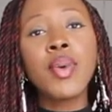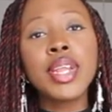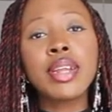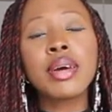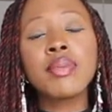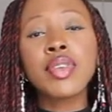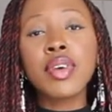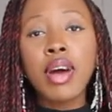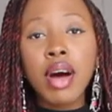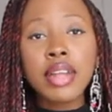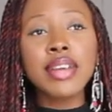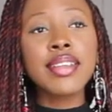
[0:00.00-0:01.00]
when it comes to
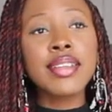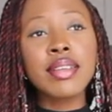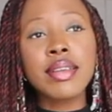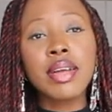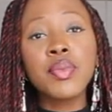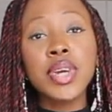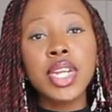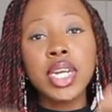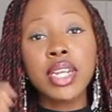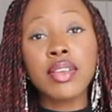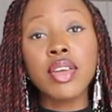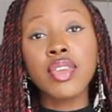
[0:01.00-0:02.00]
colder season, which
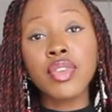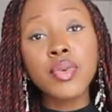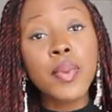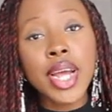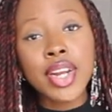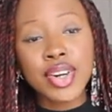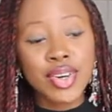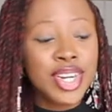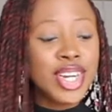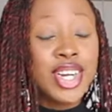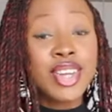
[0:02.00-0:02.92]
is a sweater.